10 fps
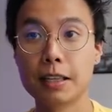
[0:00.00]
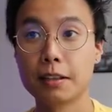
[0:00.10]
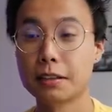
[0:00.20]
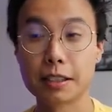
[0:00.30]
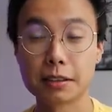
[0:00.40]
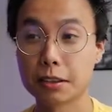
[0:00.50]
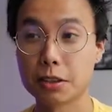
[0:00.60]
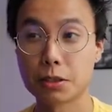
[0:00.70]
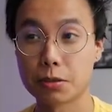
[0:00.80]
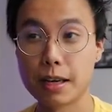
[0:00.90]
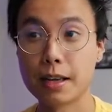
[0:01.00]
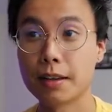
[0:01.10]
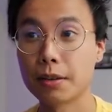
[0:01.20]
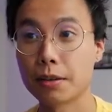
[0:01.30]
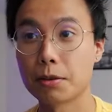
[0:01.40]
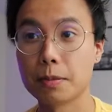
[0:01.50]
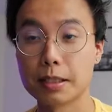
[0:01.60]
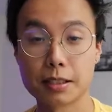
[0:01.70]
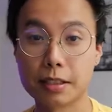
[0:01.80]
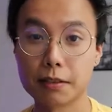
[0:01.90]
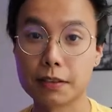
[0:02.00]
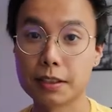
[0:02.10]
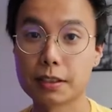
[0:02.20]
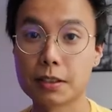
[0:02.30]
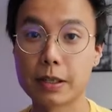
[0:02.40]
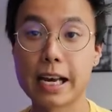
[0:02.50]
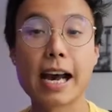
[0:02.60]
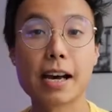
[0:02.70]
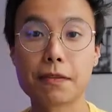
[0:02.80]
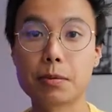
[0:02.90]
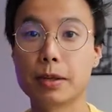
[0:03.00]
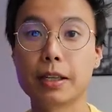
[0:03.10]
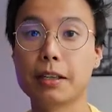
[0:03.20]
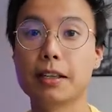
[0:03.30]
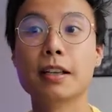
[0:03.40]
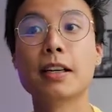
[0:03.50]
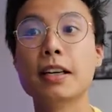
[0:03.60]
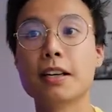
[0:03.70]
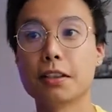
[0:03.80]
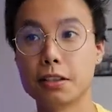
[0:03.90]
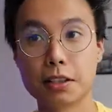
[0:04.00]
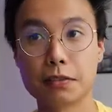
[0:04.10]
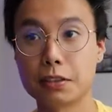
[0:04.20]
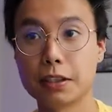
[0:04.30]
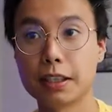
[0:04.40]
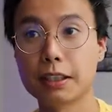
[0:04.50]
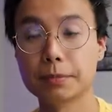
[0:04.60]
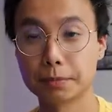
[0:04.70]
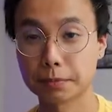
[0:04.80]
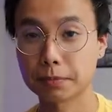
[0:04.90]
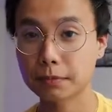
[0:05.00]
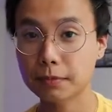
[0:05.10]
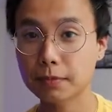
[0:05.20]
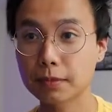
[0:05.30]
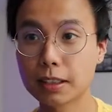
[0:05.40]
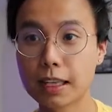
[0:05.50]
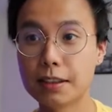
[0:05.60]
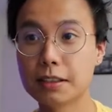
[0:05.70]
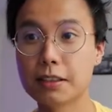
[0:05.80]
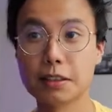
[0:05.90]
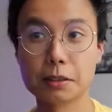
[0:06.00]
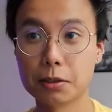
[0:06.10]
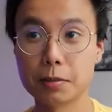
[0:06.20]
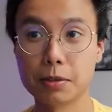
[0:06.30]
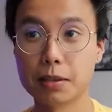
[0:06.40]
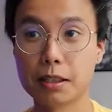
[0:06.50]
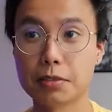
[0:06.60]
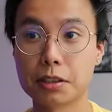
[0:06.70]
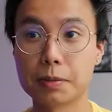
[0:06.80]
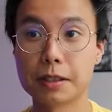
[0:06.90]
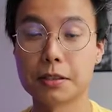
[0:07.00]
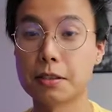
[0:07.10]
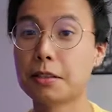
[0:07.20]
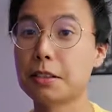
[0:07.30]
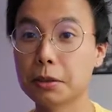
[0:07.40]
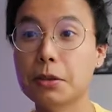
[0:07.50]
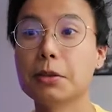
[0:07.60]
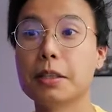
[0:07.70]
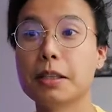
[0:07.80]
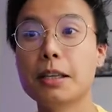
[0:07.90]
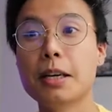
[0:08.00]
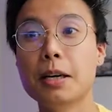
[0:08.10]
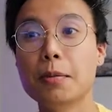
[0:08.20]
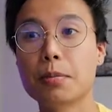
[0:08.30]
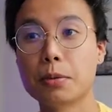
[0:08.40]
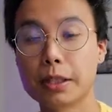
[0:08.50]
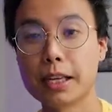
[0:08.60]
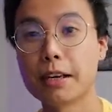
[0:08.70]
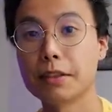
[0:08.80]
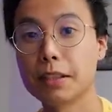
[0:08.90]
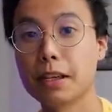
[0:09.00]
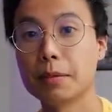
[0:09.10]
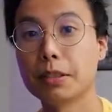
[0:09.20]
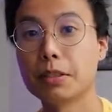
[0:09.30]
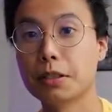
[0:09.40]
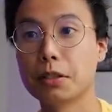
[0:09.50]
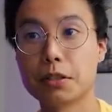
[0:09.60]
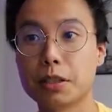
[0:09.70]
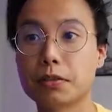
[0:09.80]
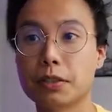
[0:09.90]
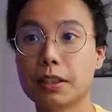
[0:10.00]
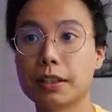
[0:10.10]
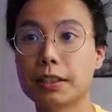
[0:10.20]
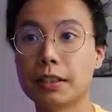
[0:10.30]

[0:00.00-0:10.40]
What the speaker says: This thing's going to shred through my Stunfisk, so I have to bring in the Shiftry. And this is a little bit rough just because it's still doing pretty heavy damage to the Shiftry.